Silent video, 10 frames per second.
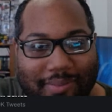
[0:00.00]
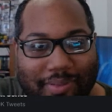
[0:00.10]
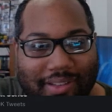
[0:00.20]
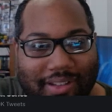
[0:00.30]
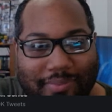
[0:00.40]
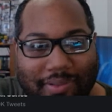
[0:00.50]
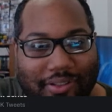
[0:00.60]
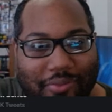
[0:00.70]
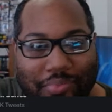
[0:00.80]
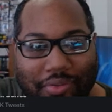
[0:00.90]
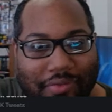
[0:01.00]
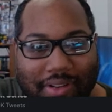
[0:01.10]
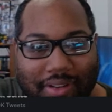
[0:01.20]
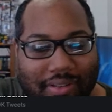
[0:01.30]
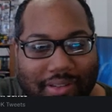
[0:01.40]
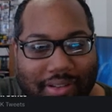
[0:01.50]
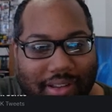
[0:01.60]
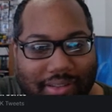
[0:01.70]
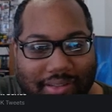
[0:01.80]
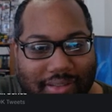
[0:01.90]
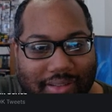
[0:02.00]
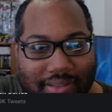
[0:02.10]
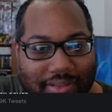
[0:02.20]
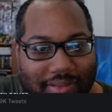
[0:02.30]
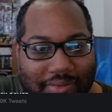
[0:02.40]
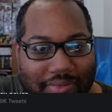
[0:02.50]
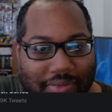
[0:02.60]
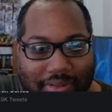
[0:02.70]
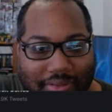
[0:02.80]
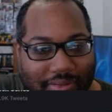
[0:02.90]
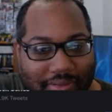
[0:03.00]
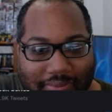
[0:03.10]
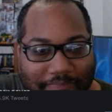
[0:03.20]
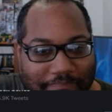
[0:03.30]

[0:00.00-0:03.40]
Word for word: but there's been no proof of any of this nonsense, so who knows?